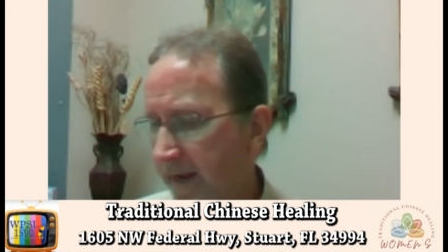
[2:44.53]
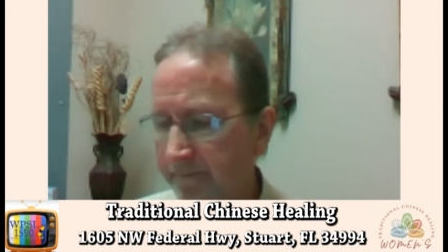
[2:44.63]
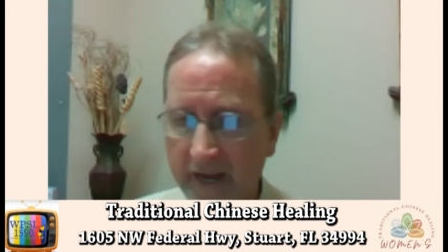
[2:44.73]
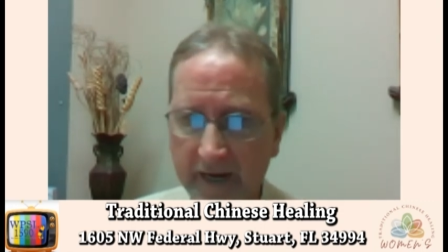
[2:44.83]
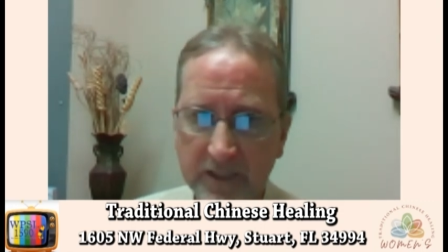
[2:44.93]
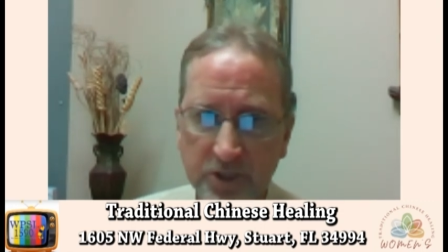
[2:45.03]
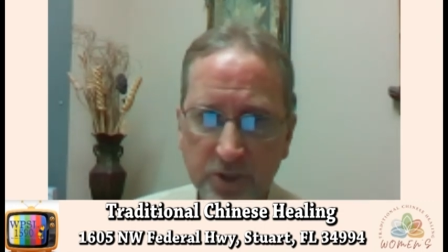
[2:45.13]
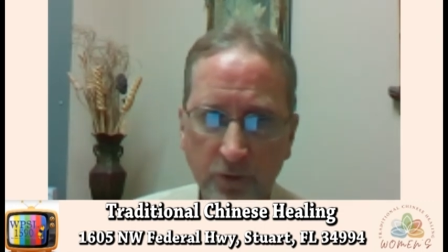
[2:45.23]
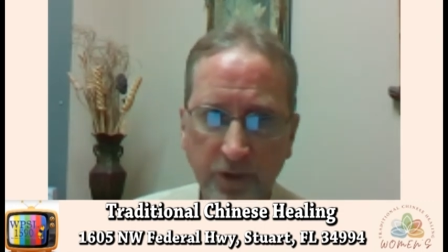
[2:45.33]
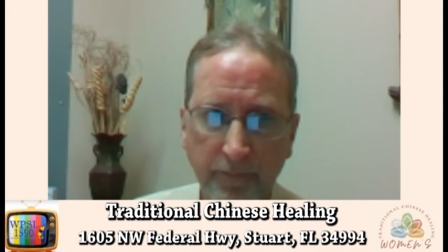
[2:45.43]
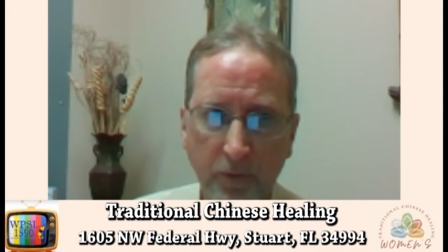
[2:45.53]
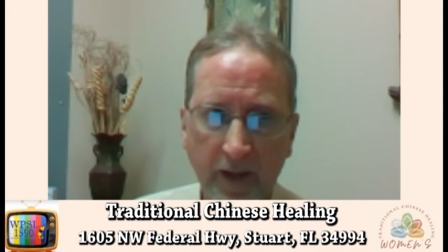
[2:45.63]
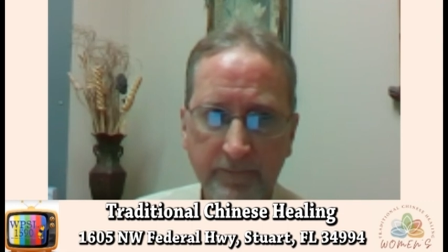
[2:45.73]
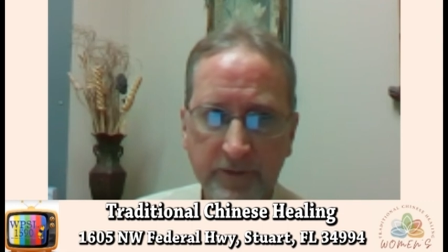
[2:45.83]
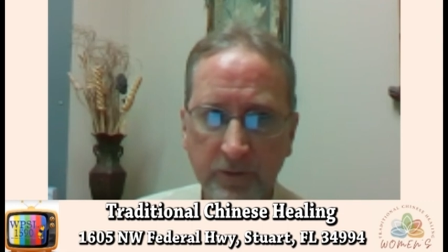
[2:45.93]
have neck and shoulder
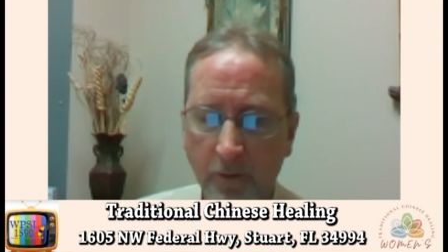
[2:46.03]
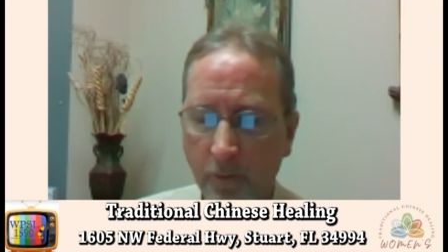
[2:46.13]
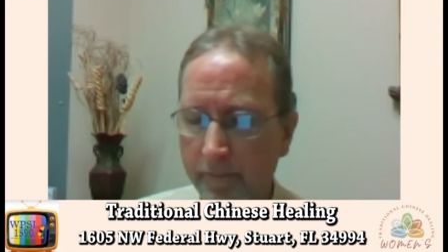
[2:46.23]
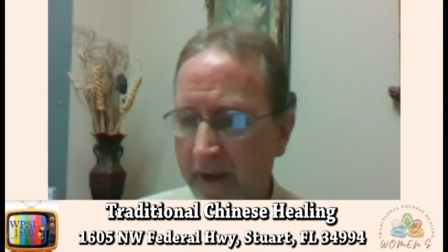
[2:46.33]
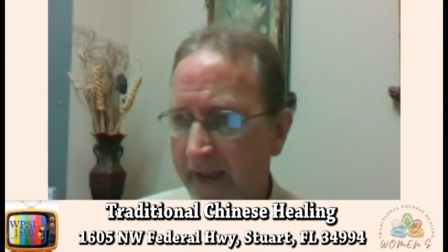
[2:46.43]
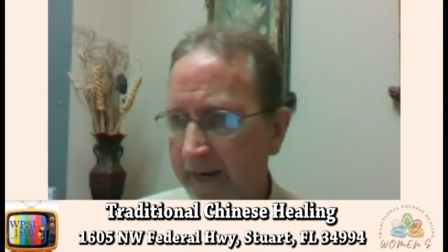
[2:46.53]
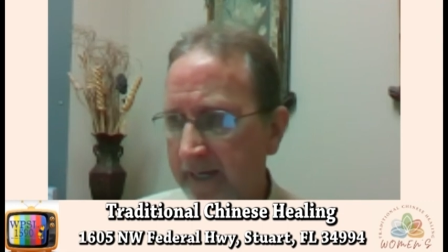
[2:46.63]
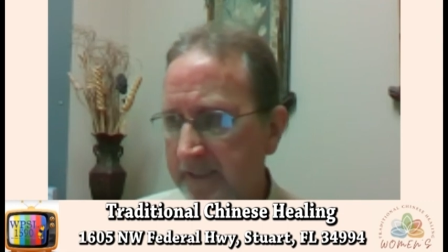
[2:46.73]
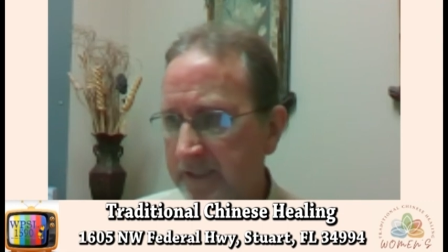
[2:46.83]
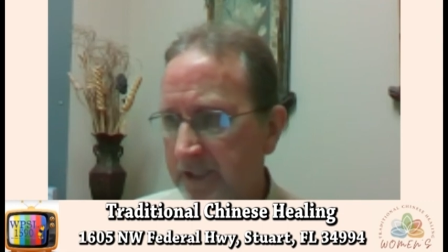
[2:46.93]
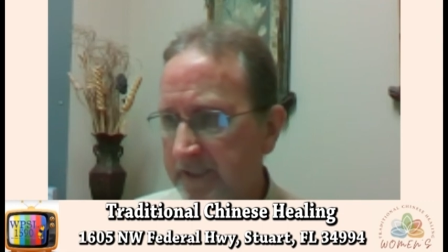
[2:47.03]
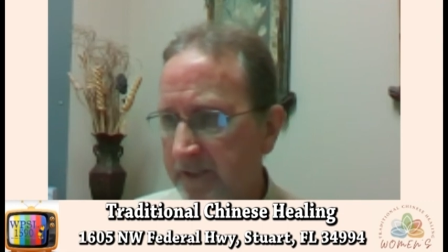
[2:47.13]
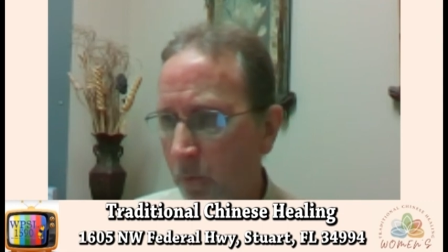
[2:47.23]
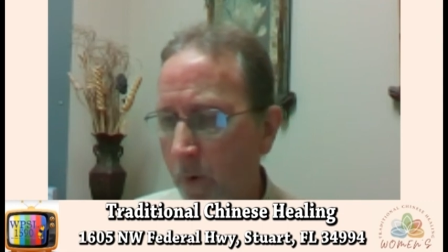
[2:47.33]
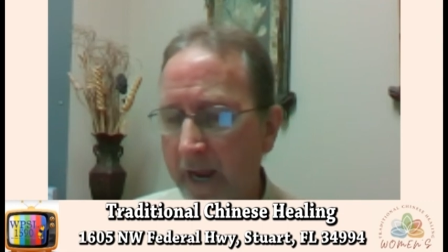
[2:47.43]
problems or lower back? It's just
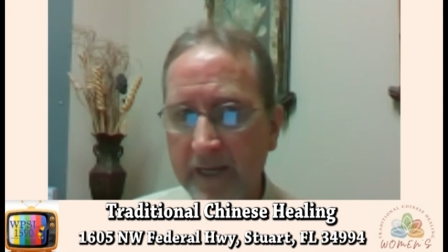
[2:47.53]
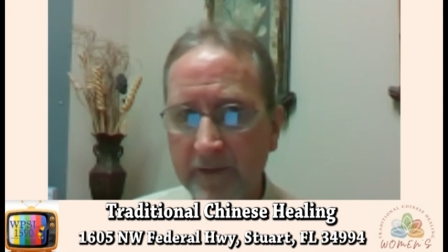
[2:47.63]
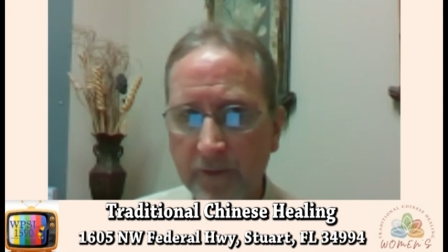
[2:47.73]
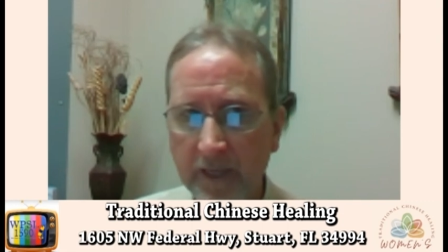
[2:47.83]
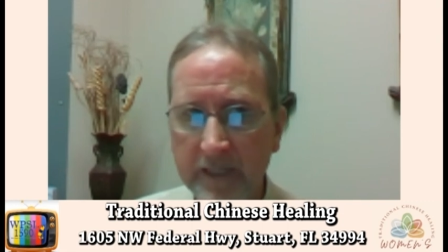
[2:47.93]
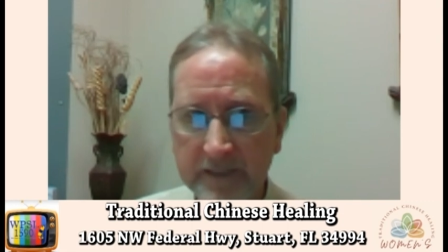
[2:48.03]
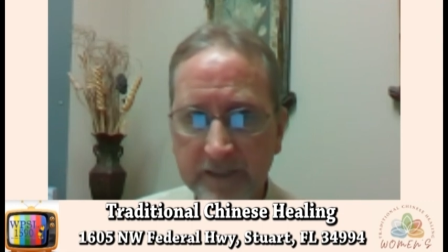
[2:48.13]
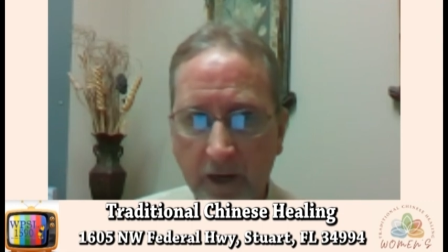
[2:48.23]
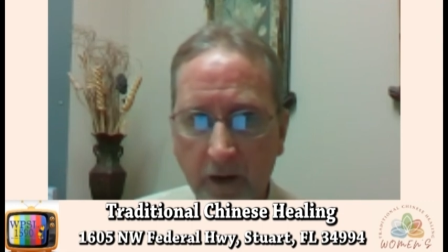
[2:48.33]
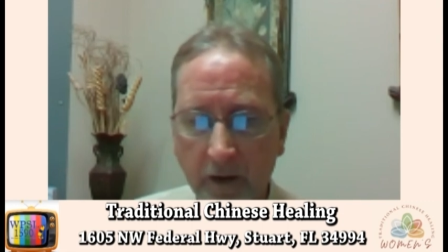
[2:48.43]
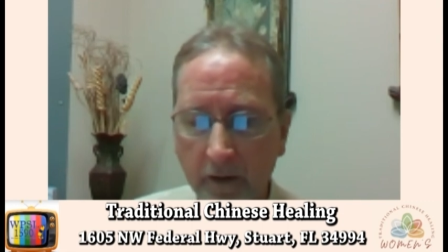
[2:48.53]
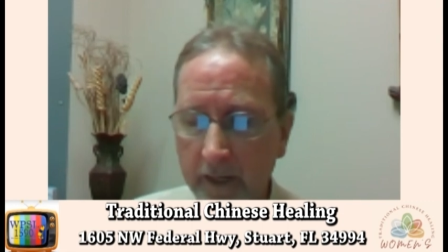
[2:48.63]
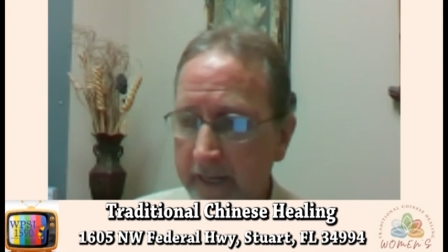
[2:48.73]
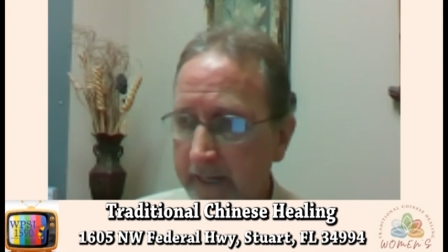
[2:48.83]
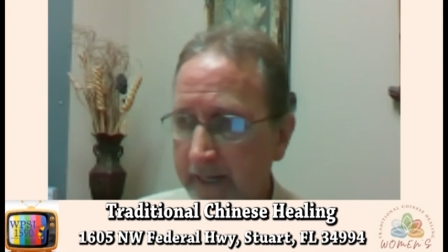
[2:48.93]
the way things are.
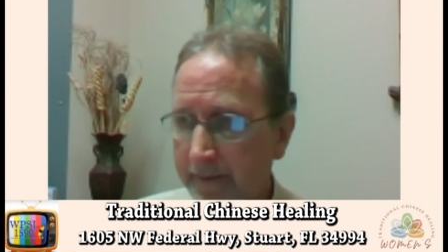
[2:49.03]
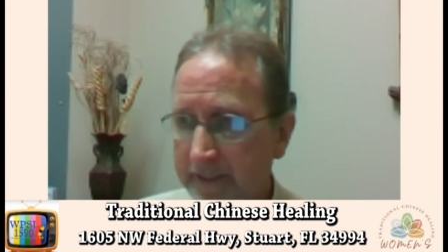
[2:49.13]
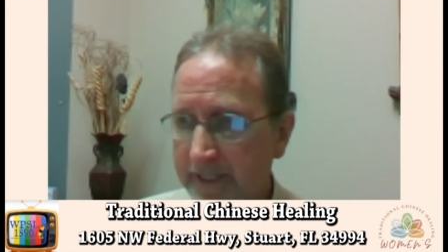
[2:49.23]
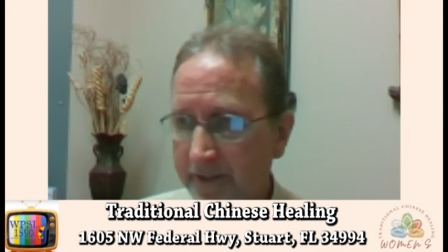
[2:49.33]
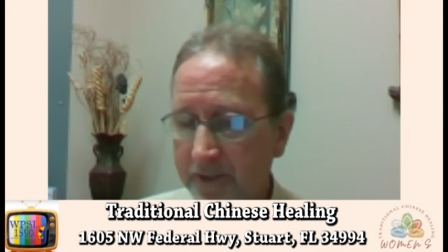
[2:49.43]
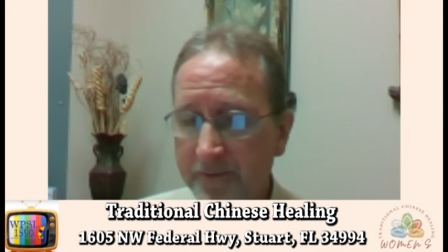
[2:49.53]
I'm going to tell you